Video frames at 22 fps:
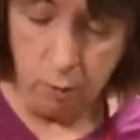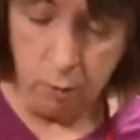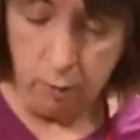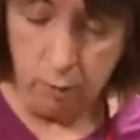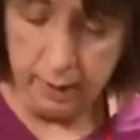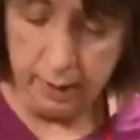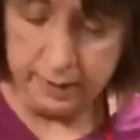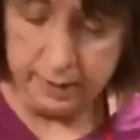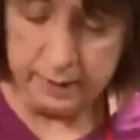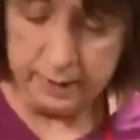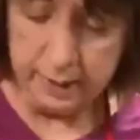
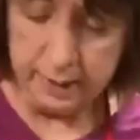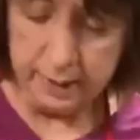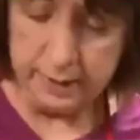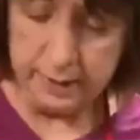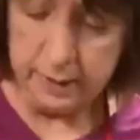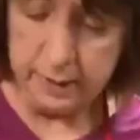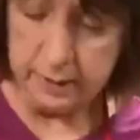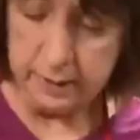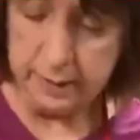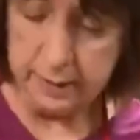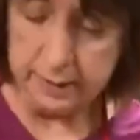when I
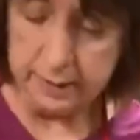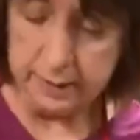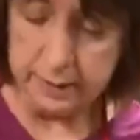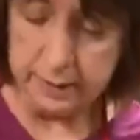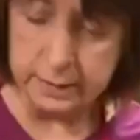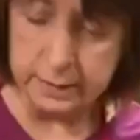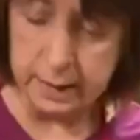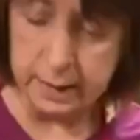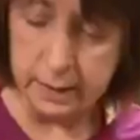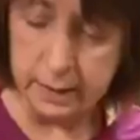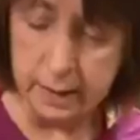slice into that
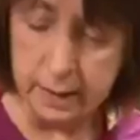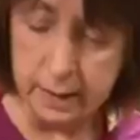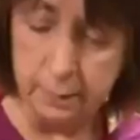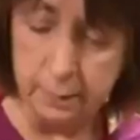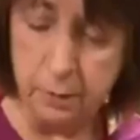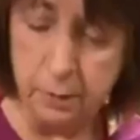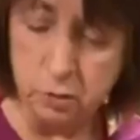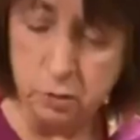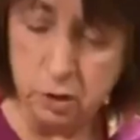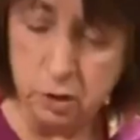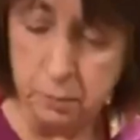steak, I'll
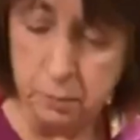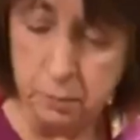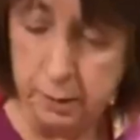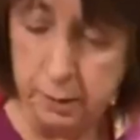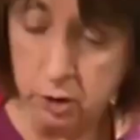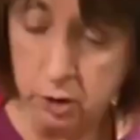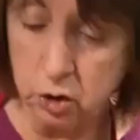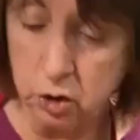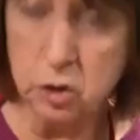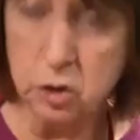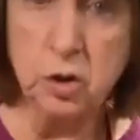post a
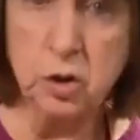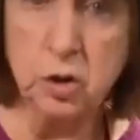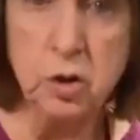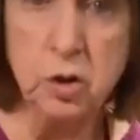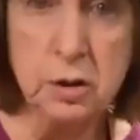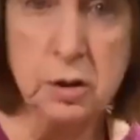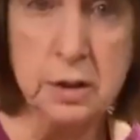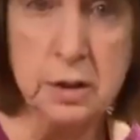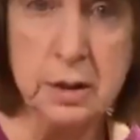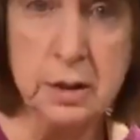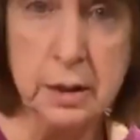picture so you
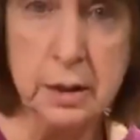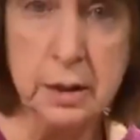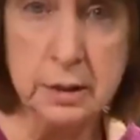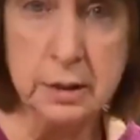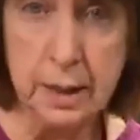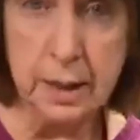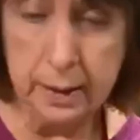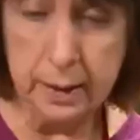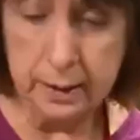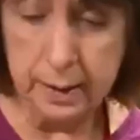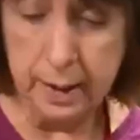can see
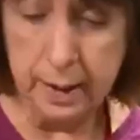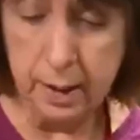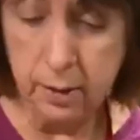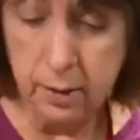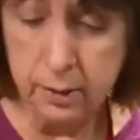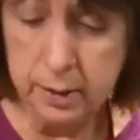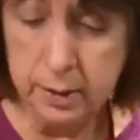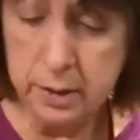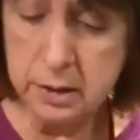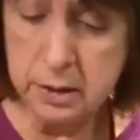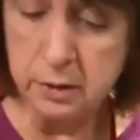exactly
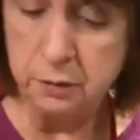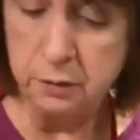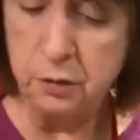how it is.